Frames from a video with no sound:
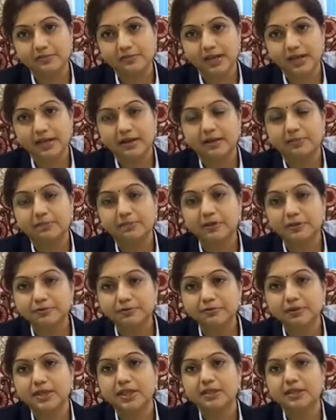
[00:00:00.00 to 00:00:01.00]
make a
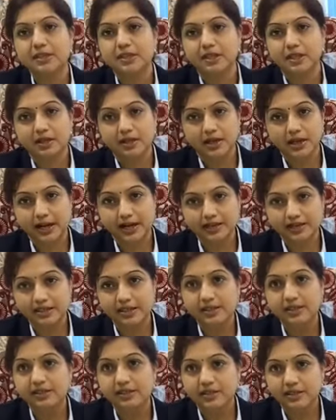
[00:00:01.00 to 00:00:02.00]
perfect
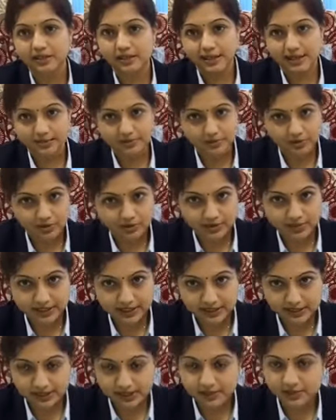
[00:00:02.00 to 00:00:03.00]
anterior
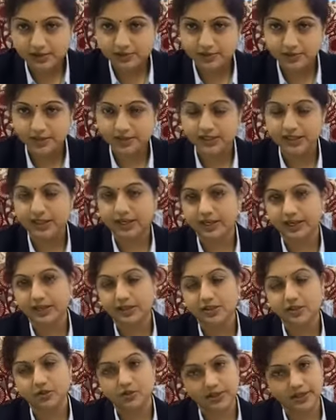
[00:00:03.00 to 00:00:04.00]
capsulorhexis for the eye
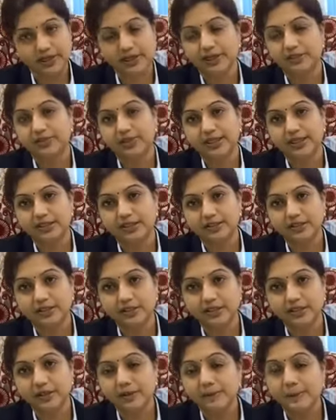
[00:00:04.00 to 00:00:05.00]
during cataract
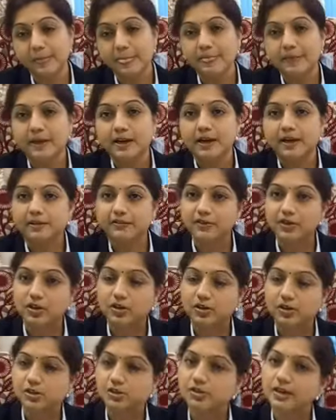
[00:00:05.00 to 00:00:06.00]
surgery. We
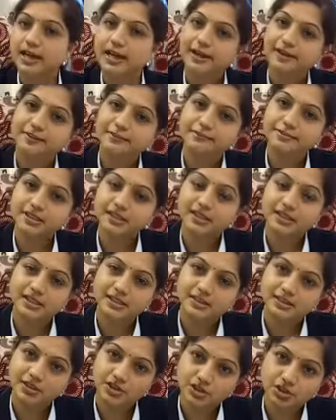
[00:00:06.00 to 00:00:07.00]
also have the
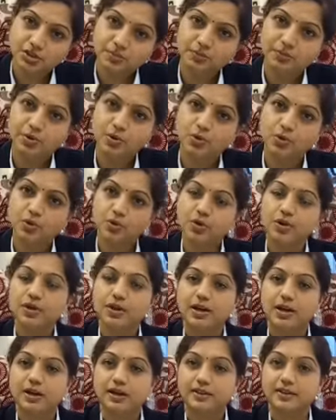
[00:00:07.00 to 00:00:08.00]
Signature Pro,
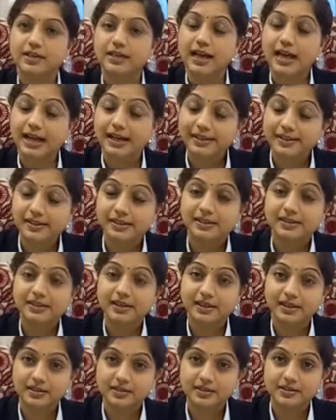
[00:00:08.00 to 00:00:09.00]
the highest
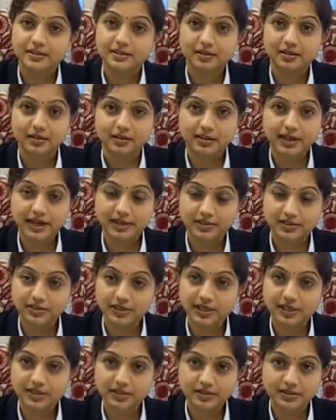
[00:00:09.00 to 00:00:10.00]
end
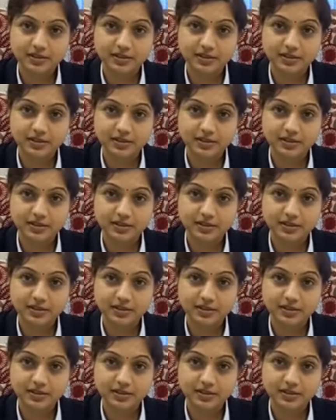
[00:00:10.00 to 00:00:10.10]
cataract